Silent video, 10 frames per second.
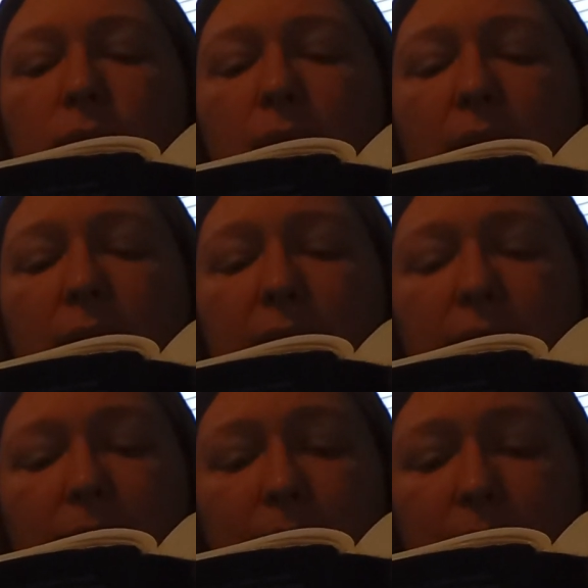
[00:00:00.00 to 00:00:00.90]

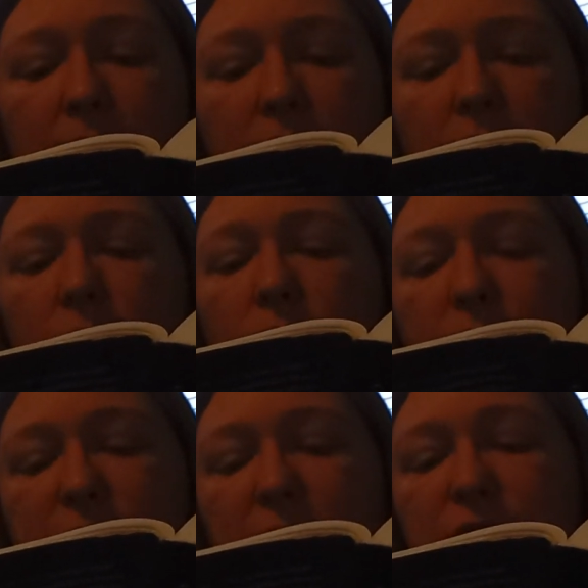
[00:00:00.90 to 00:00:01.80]
Rhyme,
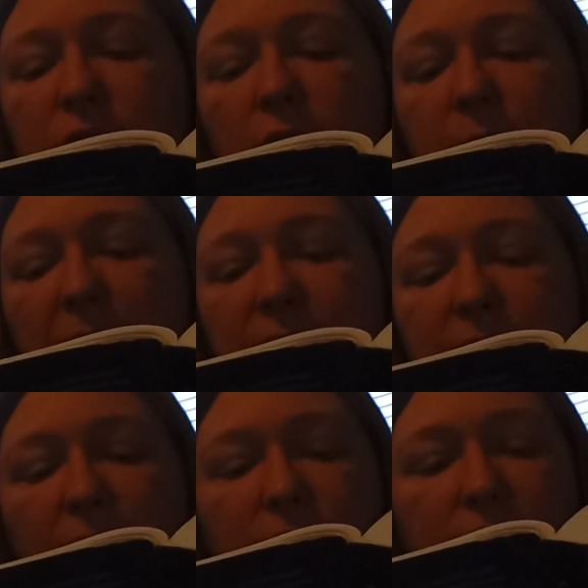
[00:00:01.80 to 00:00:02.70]
which can turn
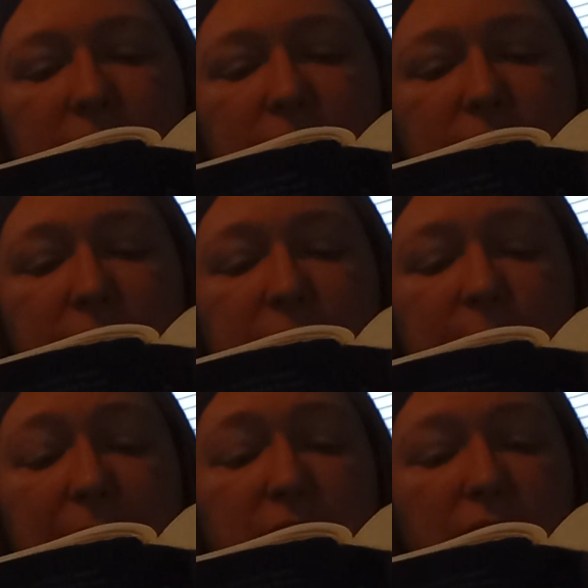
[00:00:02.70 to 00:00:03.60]
man's utterance to the
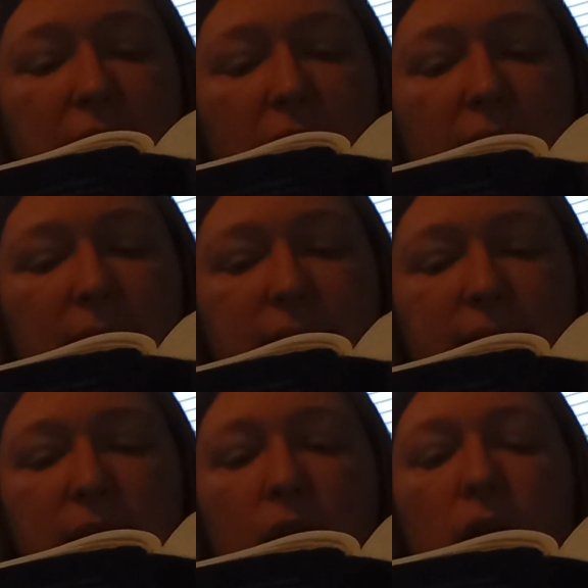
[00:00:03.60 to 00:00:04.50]
speech of
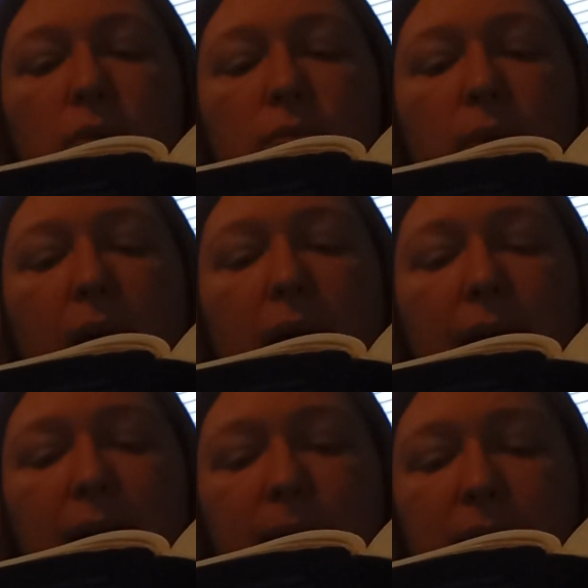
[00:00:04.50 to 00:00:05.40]
gods.
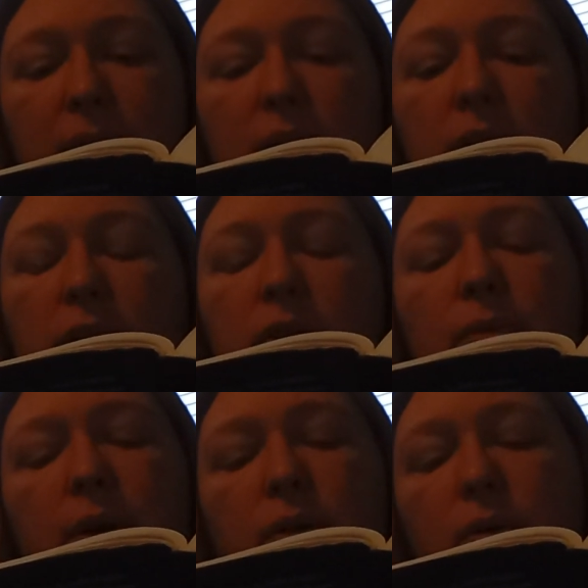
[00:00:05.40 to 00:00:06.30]
Rhyme, the
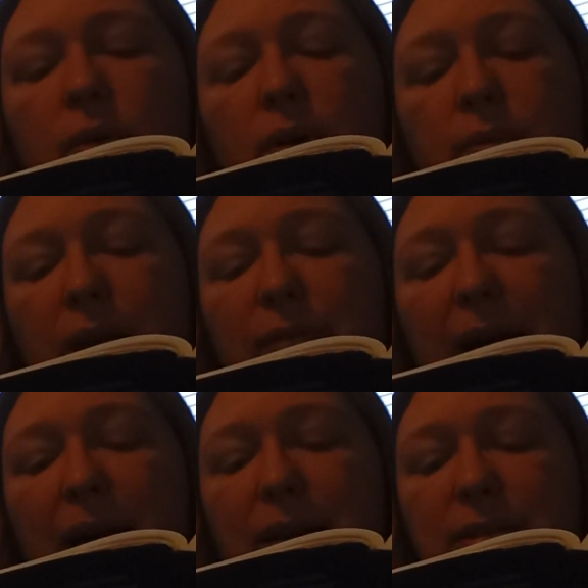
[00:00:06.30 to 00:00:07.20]
one chord we have
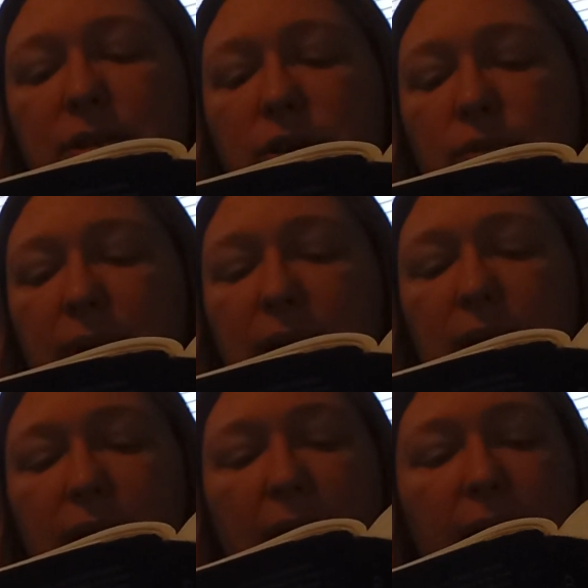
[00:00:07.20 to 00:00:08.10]
added to the Greek
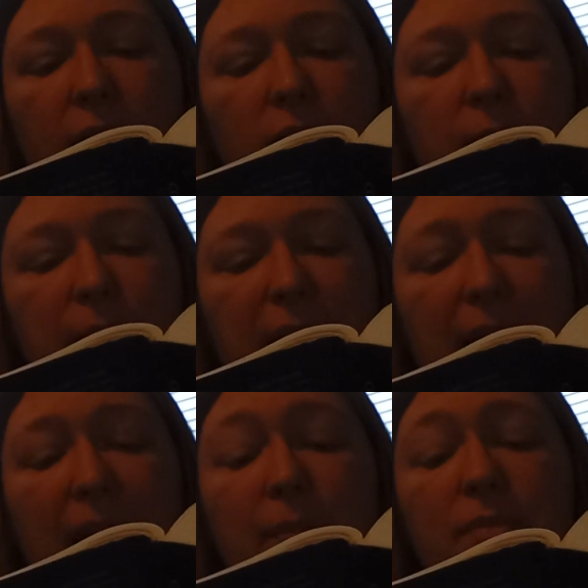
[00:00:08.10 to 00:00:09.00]
lyre,
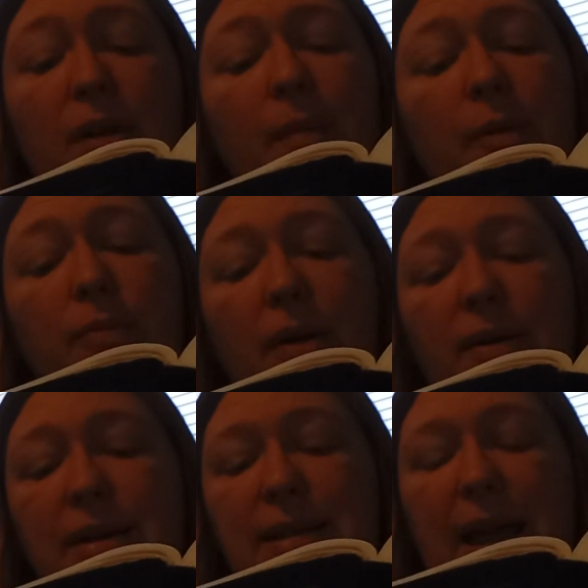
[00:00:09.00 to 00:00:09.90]
became in Robert
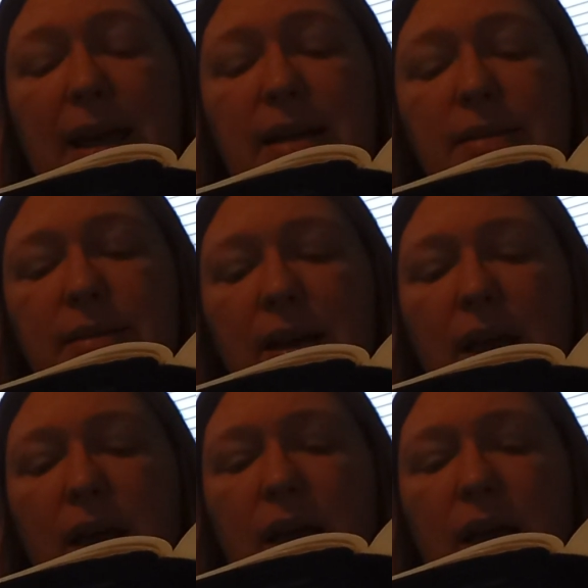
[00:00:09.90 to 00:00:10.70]
Browning's hands